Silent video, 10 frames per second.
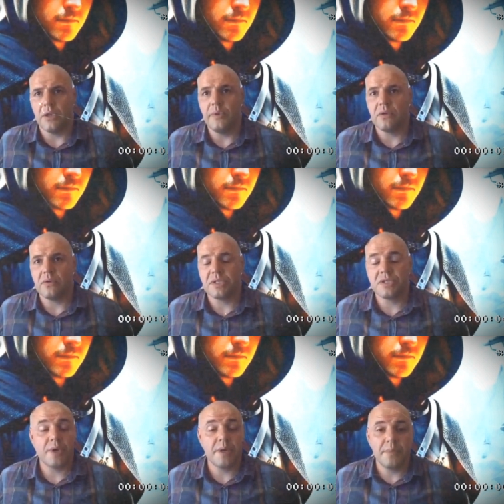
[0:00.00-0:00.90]
going on a
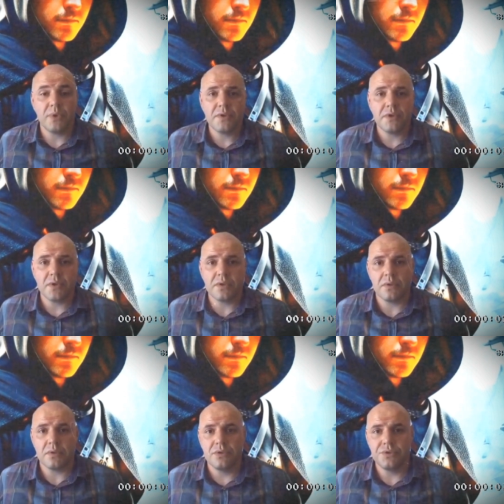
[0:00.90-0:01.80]
straight path
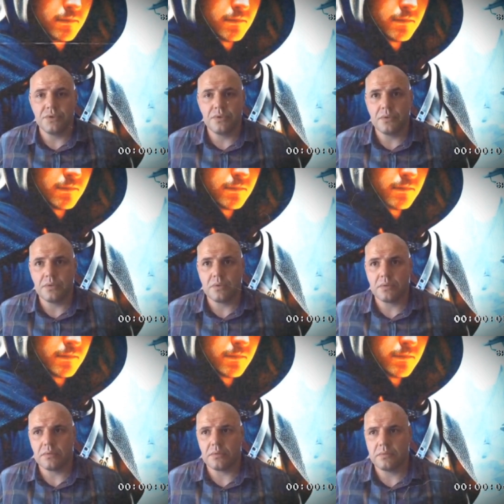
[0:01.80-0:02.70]
to
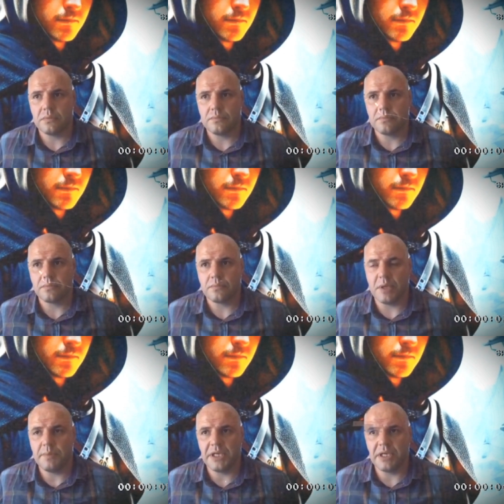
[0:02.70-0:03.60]

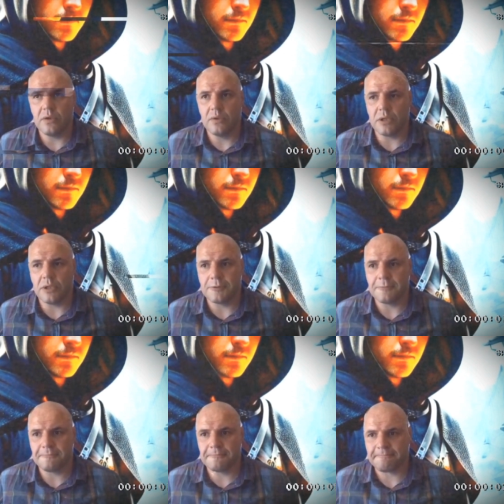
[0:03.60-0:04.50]
maybe go
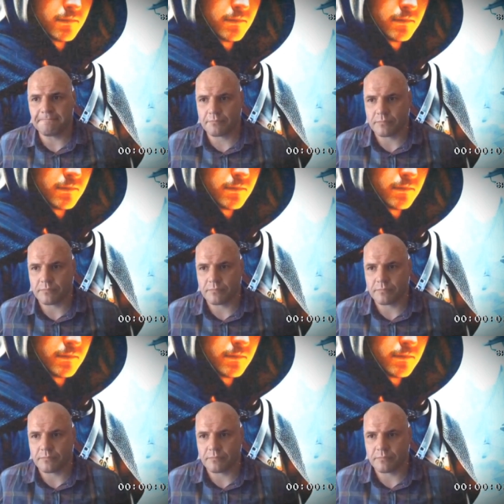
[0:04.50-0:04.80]
on